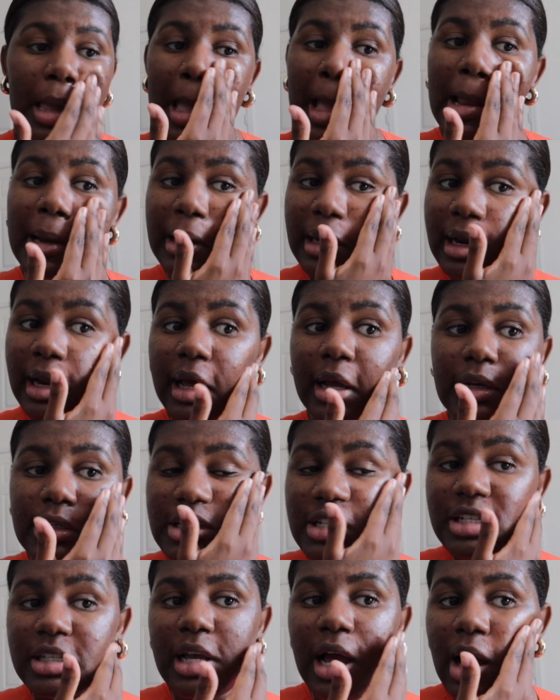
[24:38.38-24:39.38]
And then I
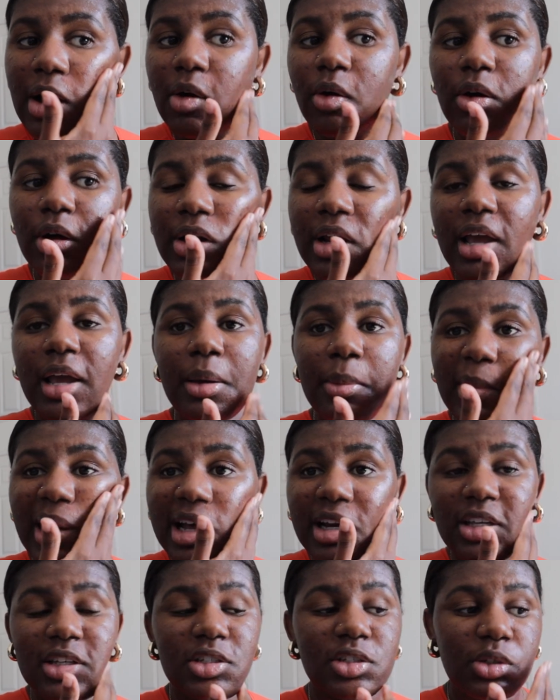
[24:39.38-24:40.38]
just got on a
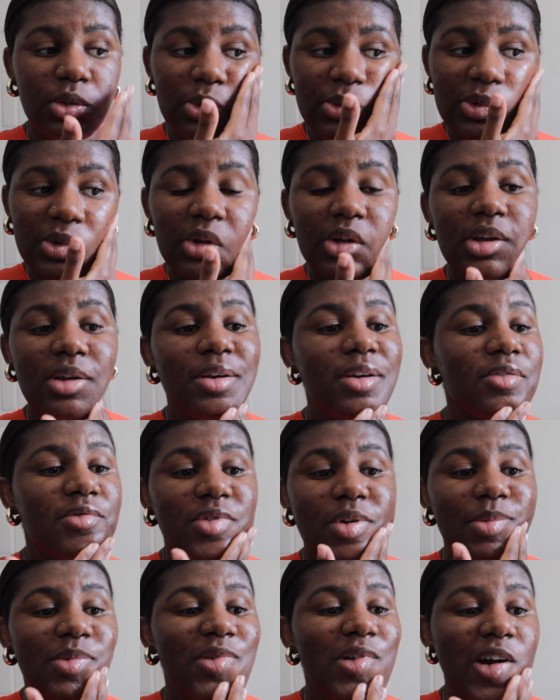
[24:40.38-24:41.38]
bodysuit
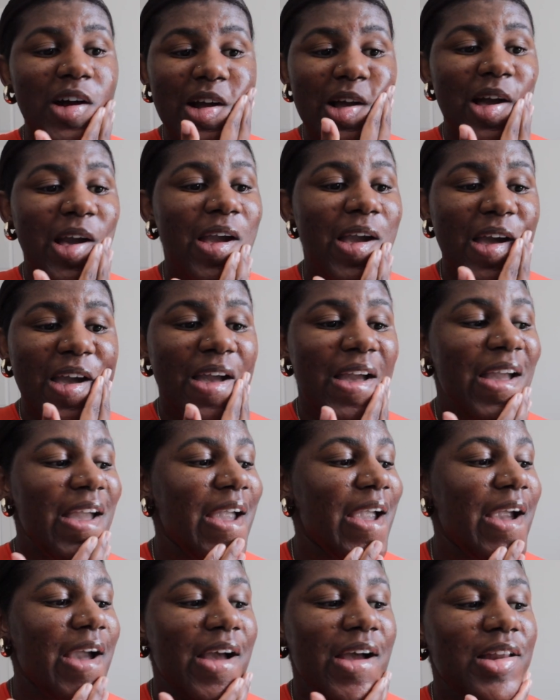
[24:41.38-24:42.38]
from Target
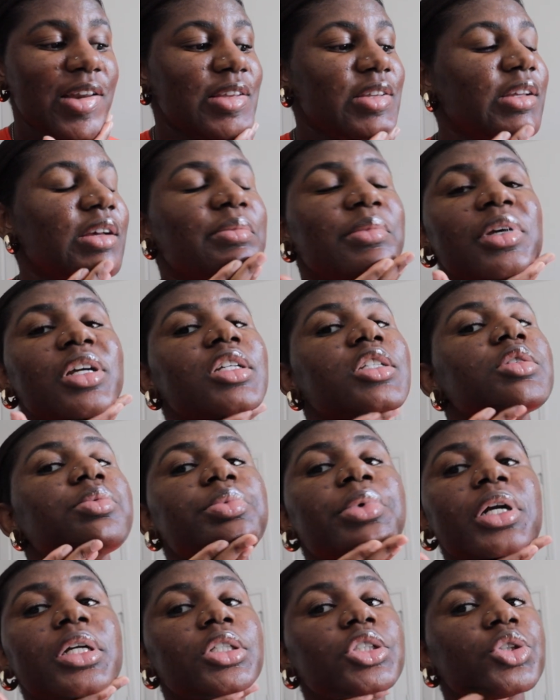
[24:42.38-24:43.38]
and some
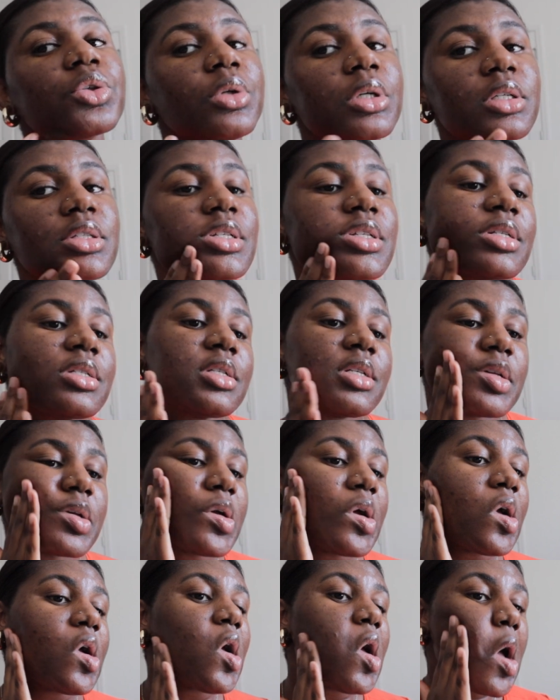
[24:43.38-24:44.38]
Express shorts,
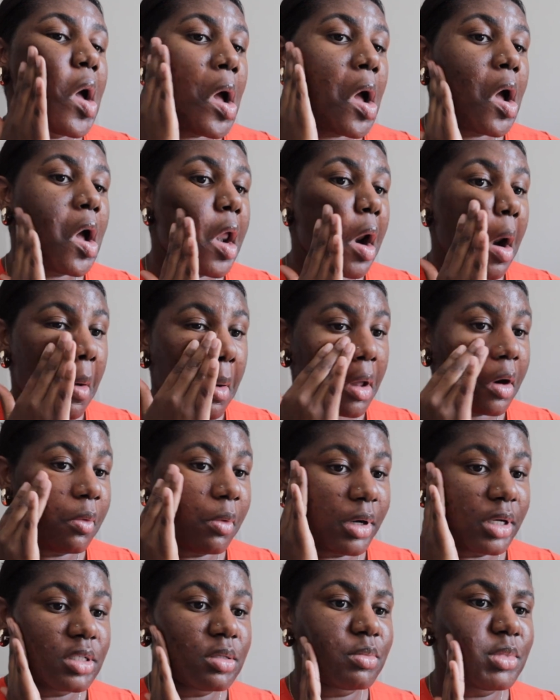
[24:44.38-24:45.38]
and I'm gonna
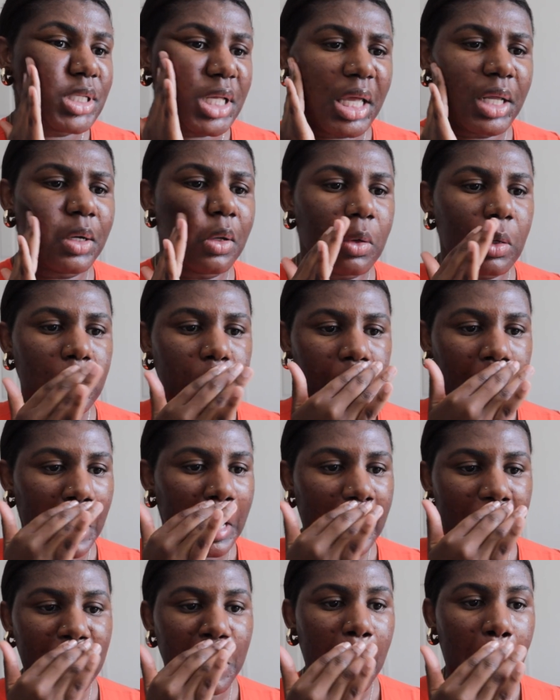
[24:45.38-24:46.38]
wear some sandals
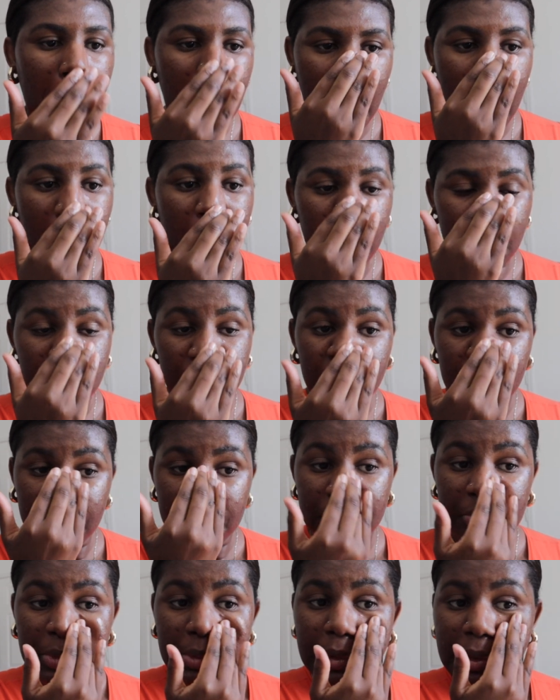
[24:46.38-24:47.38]
because
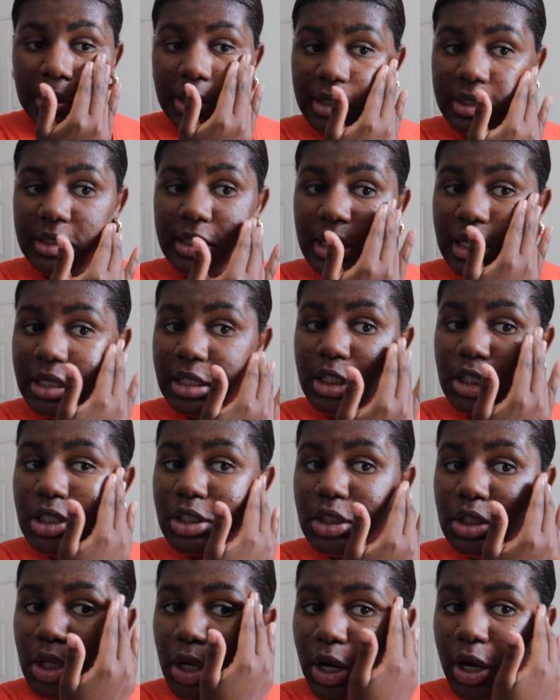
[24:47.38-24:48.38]
it's
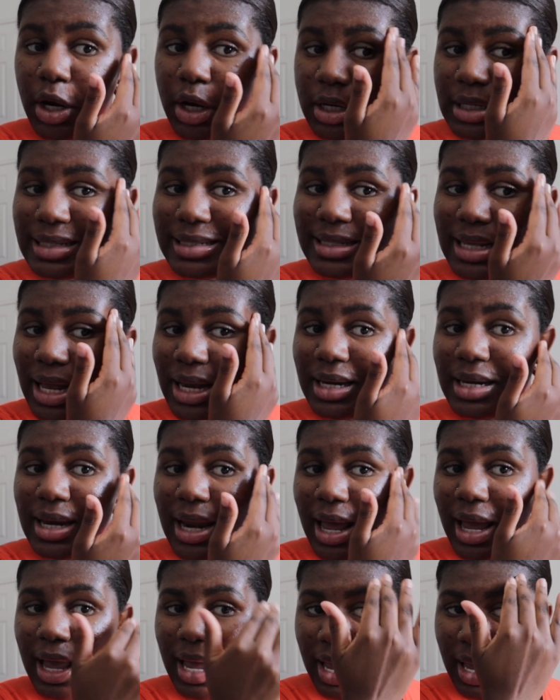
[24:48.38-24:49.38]
Easter
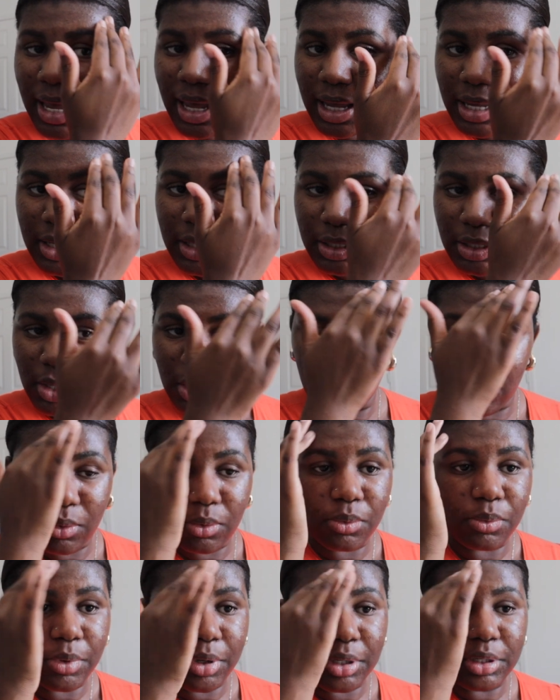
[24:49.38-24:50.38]
Sunday, you know,
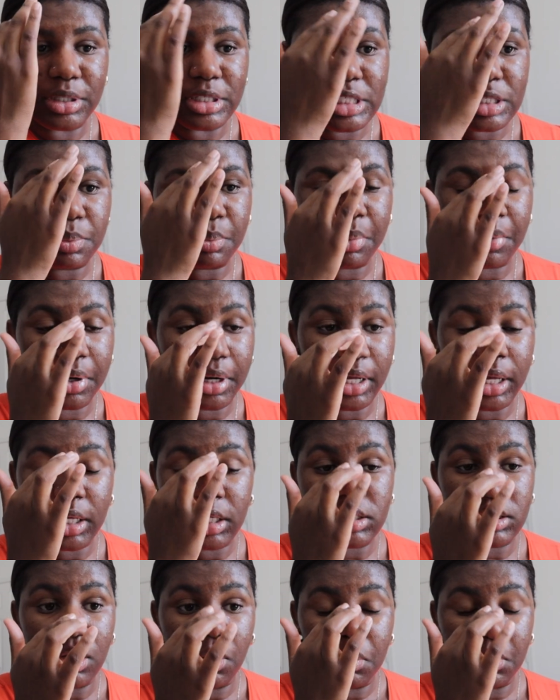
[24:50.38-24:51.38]
we're in the
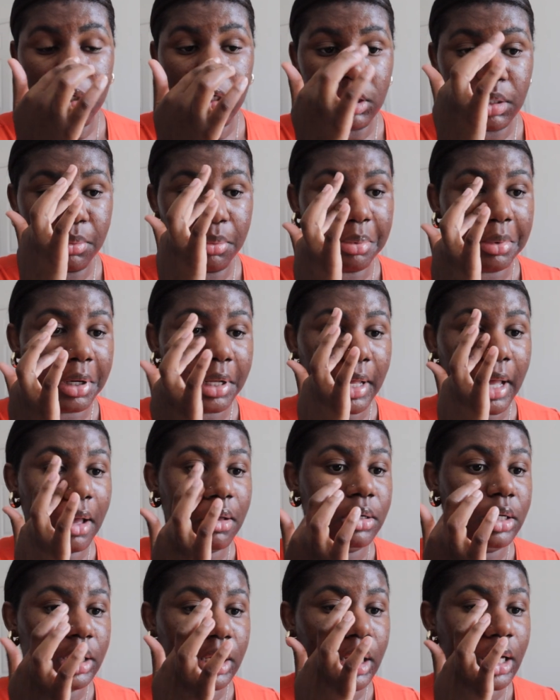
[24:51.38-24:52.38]
spring, so we need to bring
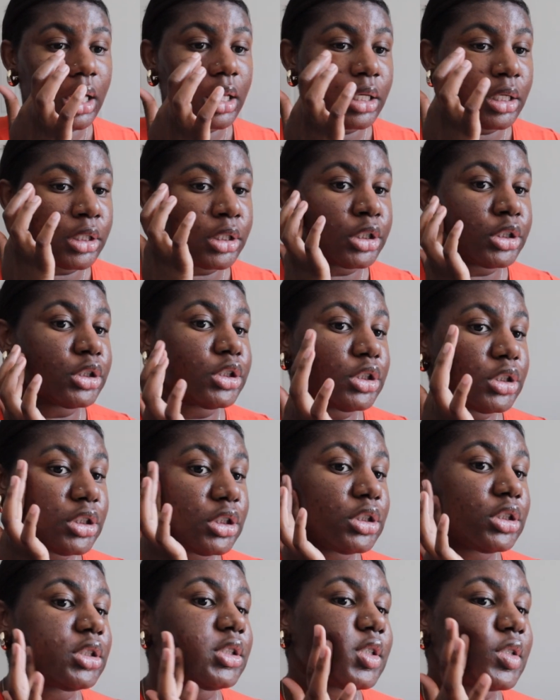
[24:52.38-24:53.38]
out the
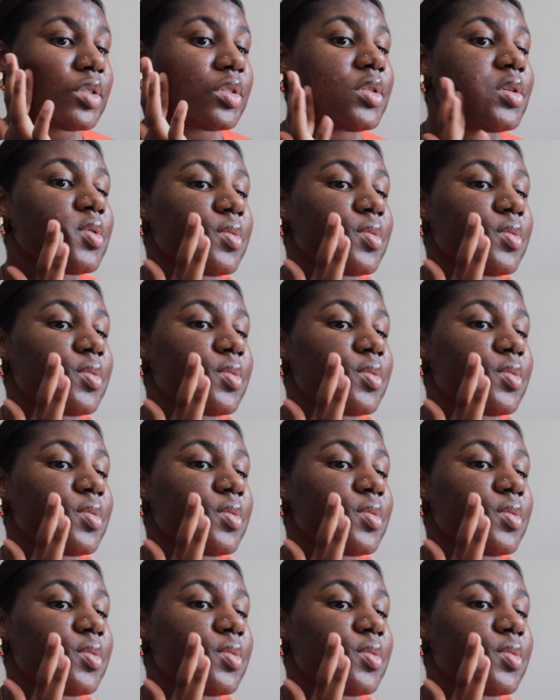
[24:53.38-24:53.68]
colors.